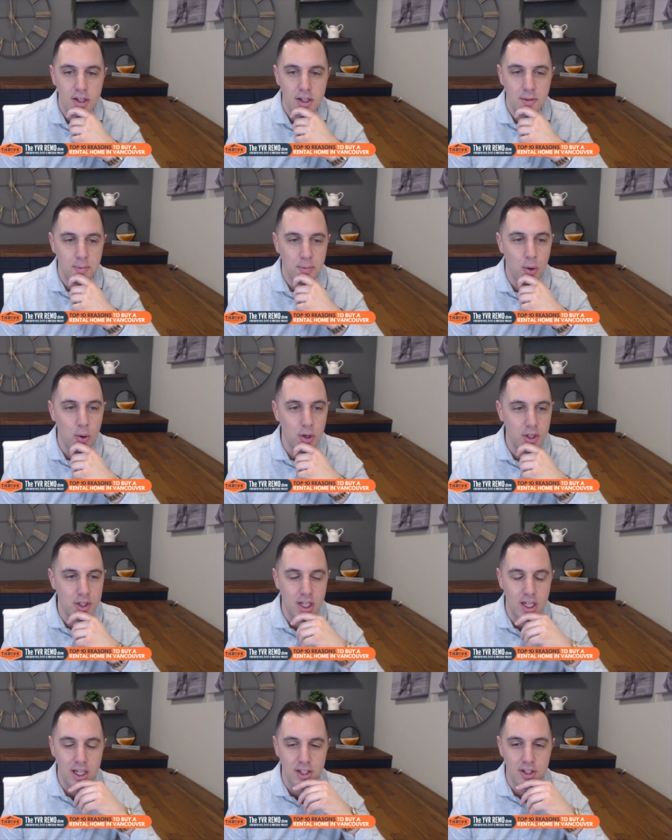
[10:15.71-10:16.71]
importance,
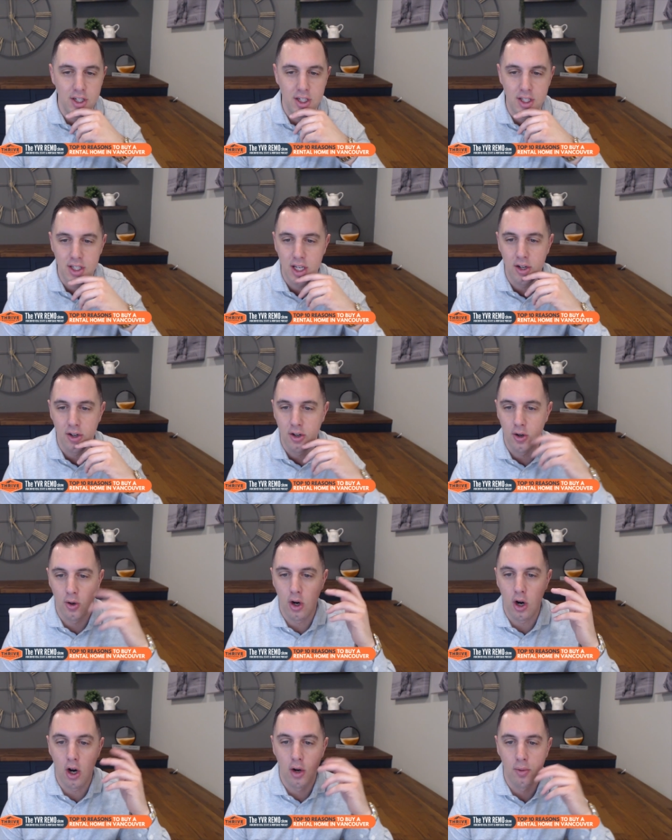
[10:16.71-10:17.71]
I guess you could say,
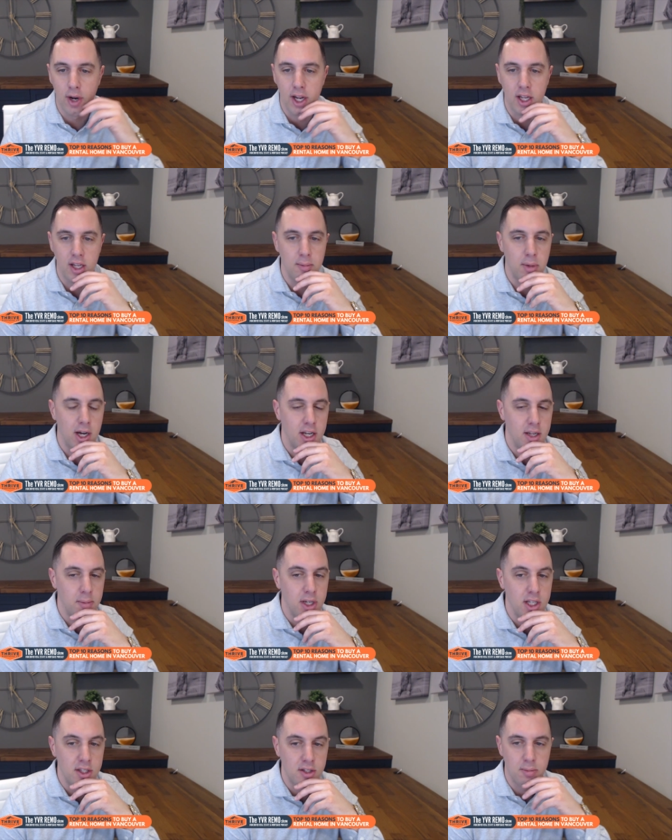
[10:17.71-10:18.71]
or our ranking by any
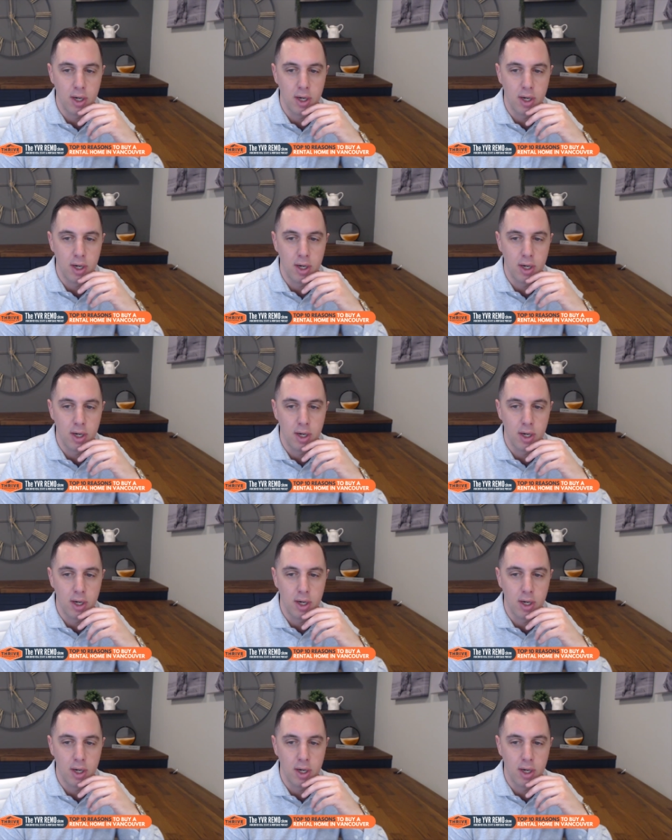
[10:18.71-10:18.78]
means.